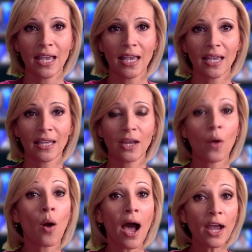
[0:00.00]
And
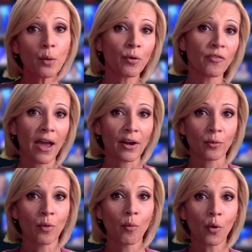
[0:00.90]
Ohio
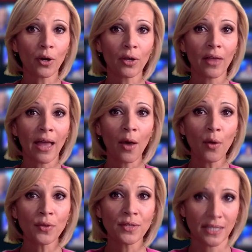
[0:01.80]
provider Memorial
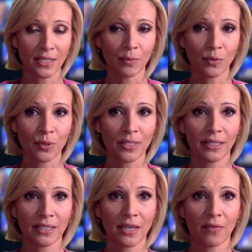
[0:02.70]
Health Systems
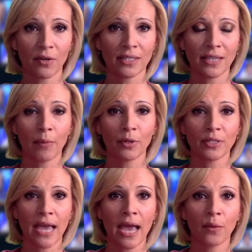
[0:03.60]
recently suffered a cyber
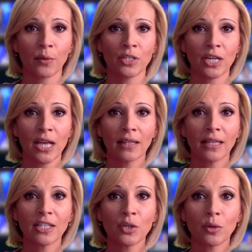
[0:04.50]
attack, which
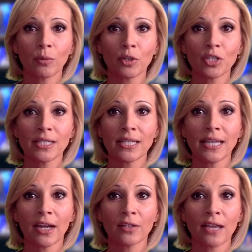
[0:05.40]
led to emergency
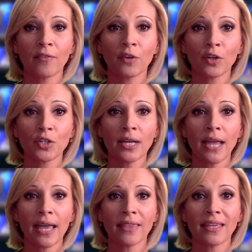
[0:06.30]
care diversion
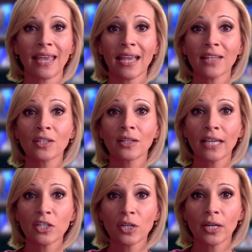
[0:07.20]
and the
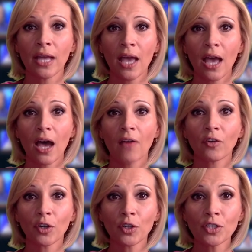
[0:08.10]
cancellation of
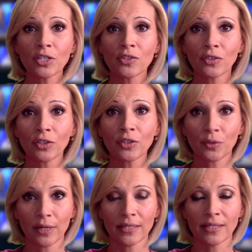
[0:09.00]
urgent
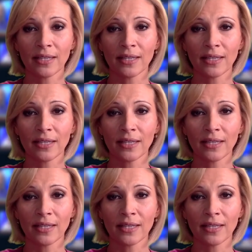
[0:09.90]
surgeries.